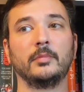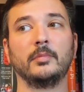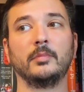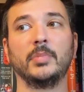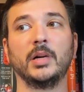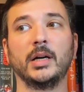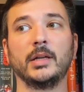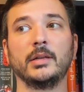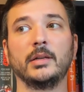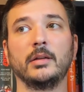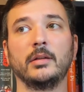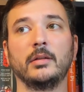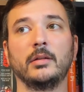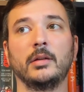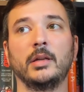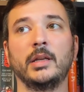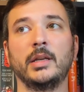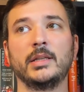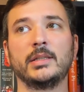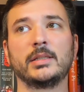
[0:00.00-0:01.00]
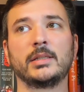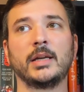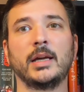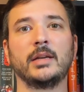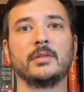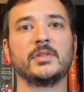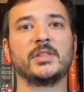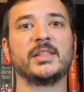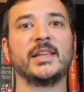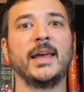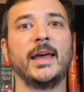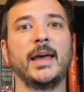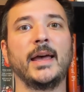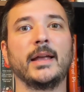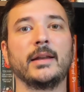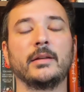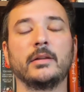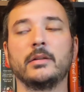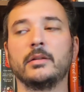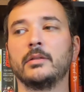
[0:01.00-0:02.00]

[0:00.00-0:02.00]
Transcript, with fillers: but it is kind of sad